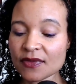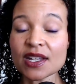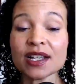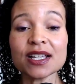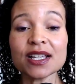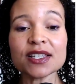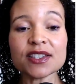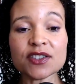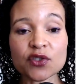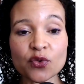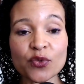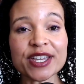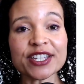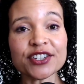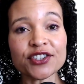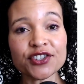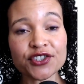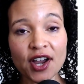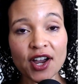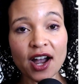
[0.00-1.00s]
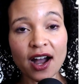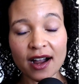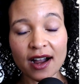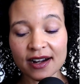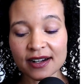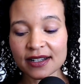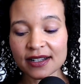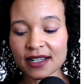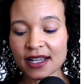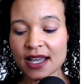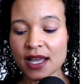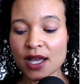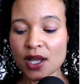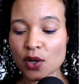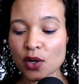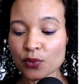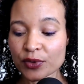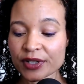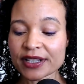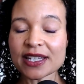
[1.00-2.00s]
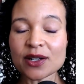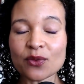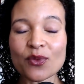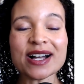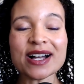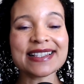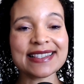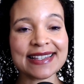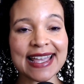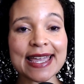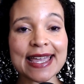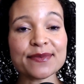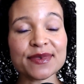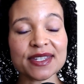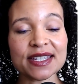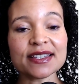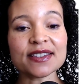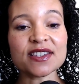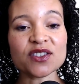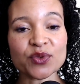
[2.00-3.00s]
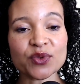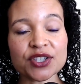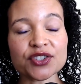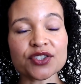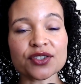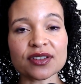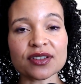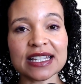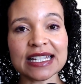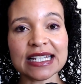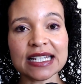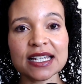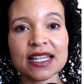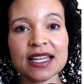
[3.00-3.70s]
Swiss chard really was named in Switzerland.